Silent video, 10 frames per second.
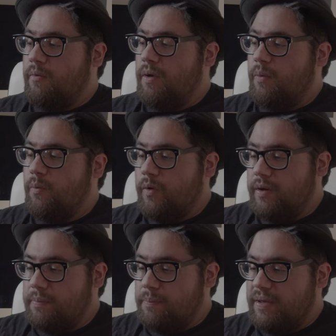
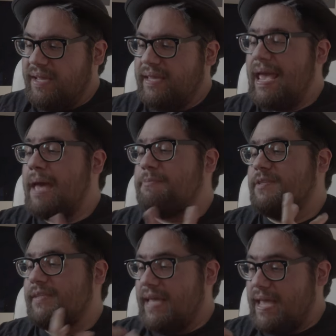would
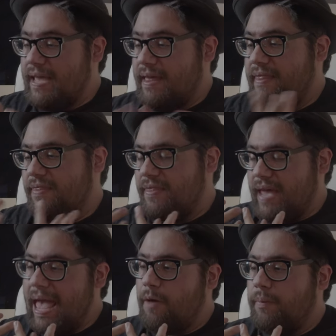encapsulate the
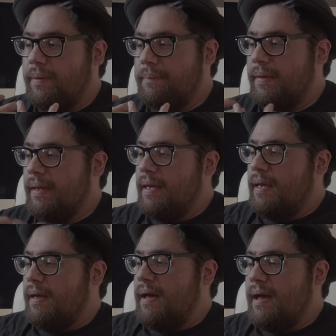album.
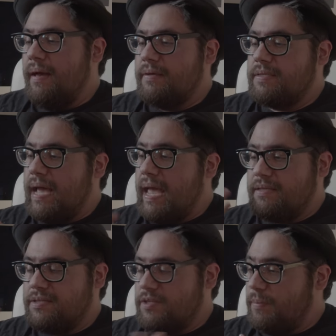Uh, so I
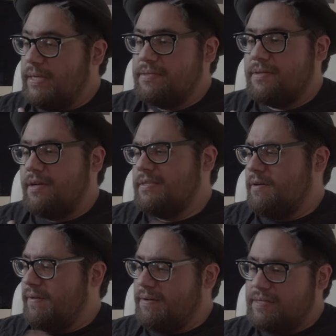had so many songs
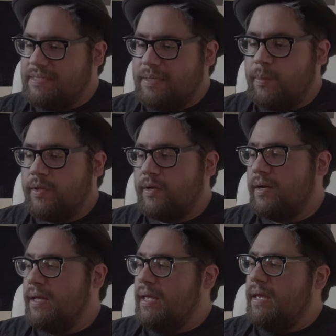that are very
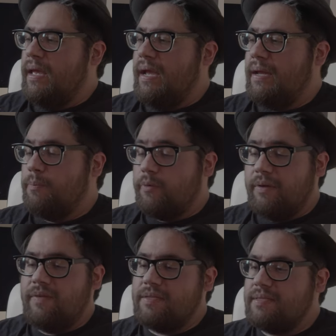similar, and
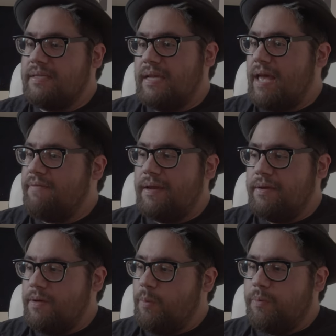previously I've
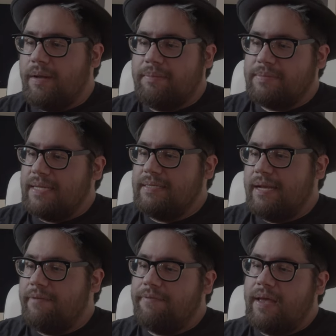had no problems
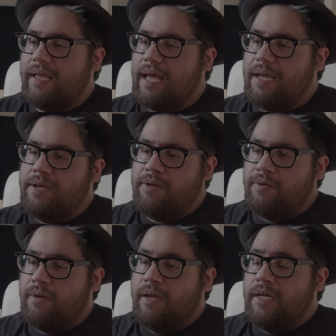identifying. I
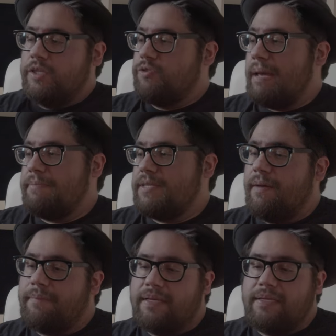knew Trap
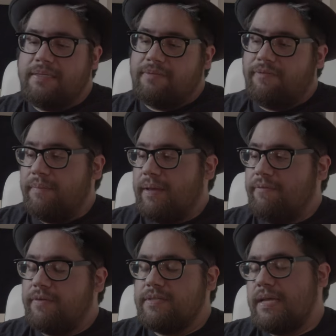Zombies from my
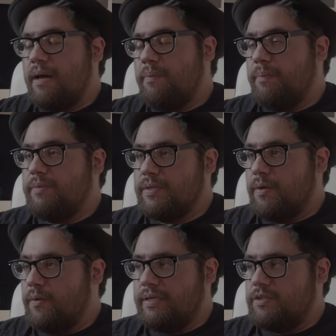first album was
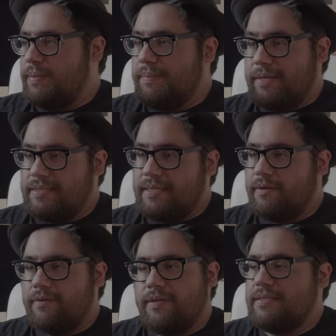going to be my
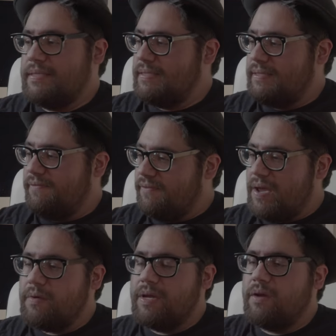single because it's
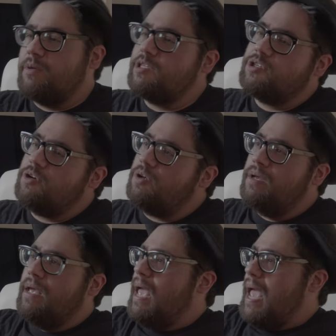very
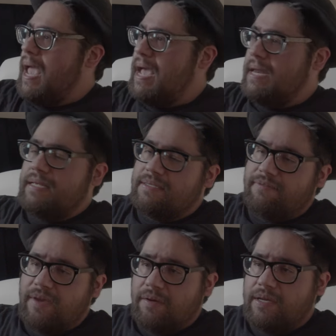commercial and it's a
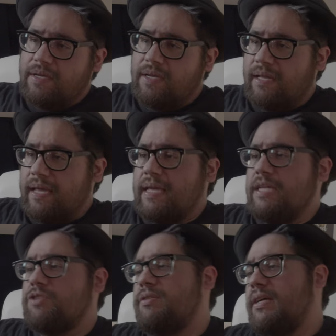very good like
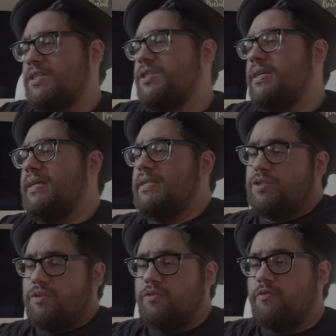introduction
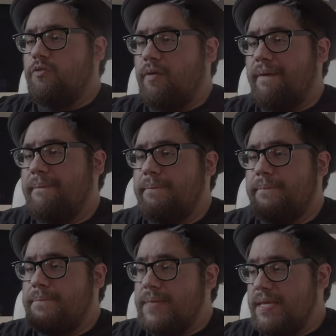to
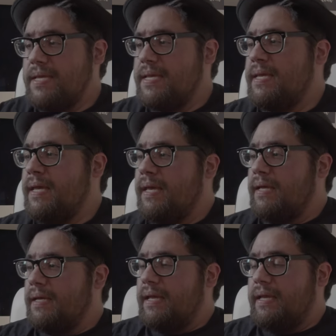me
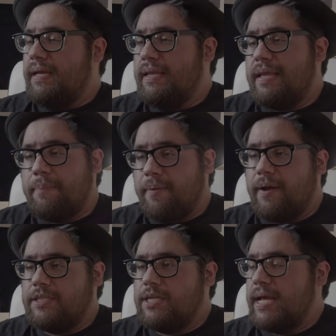in that
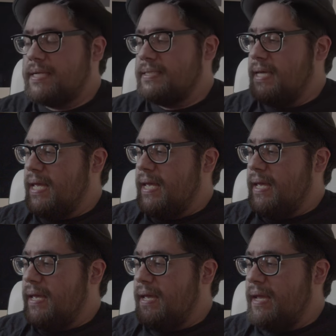project
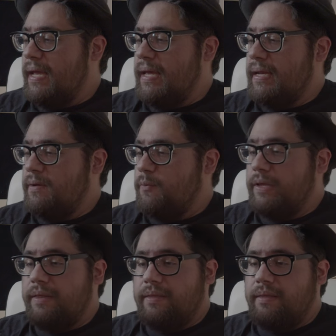and
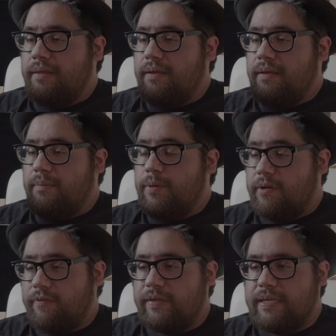with
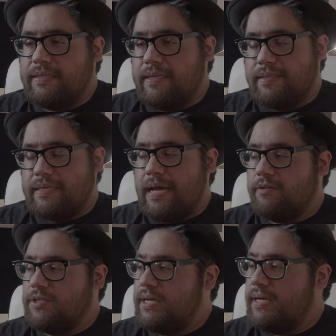Beautiful Nights and
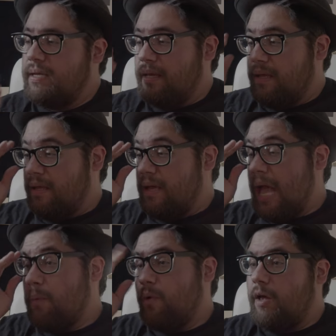Nostalgia,
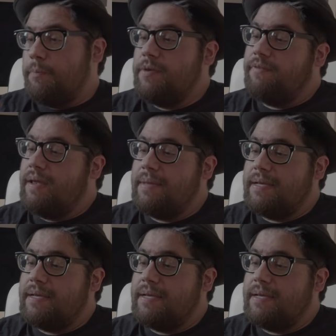I Won't Help You Find